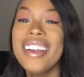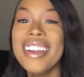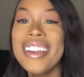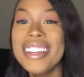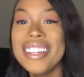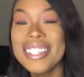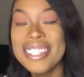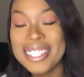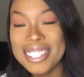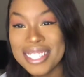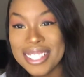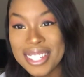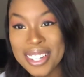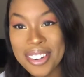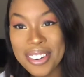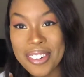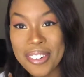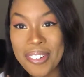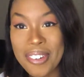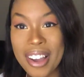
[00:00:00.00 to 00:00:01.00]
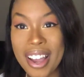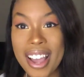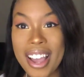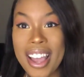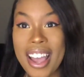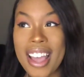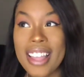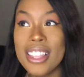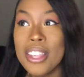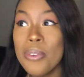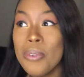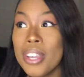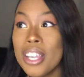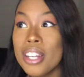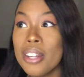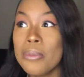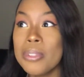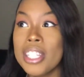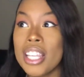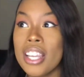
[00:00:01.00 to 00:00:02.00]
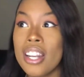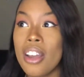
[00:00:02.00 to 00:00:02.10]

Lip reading: So I think we end up staying